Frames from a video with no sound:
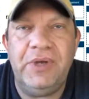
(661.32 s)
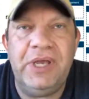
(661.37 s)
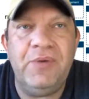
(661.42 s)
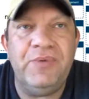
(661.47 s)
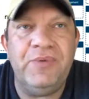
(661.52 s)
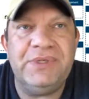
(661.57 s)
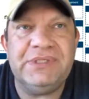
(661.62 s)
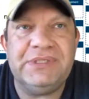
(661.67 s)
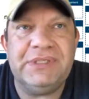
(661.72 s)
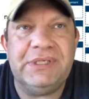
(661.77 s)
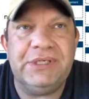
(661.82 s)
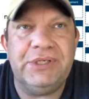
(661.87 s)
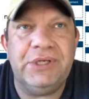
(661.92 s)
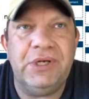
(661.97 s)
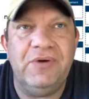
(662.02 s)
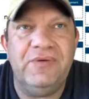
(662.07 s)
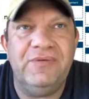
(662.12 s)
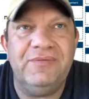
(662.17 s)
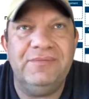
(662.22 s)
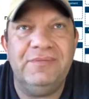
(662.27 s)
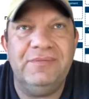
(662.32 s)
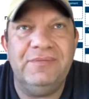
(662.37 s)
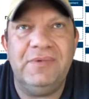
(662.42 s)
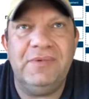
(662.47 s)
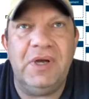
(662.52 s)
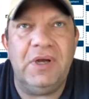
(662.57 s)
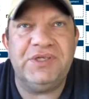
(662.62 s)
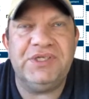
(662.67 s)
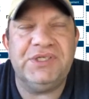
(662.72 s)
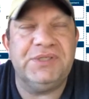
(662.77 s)
it was, a
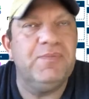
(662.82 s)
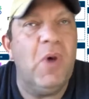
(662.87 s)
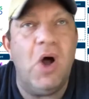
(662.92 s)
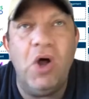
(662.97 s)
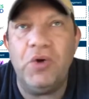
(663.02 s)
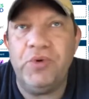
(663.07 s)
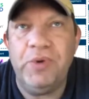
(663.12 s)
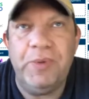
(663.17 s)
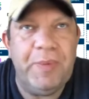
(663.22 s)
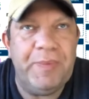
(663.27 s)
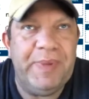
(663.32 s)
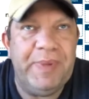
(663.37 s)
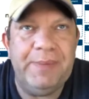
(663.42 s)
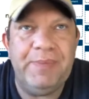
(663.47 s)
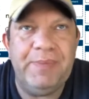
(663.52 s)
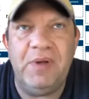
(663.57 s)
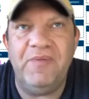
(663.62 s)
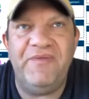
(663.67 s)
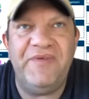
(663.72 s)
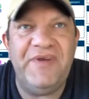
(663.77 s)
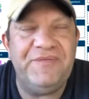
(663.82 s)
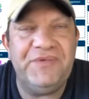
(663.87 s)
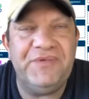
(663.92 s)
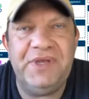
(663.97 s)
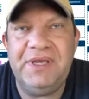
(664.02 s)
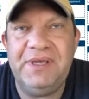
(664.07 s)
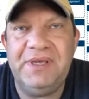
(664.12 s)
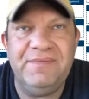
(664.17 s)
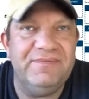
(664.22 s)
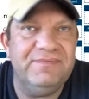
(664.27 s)
small group of people,
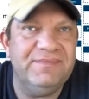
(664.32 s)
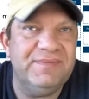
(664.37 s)
50,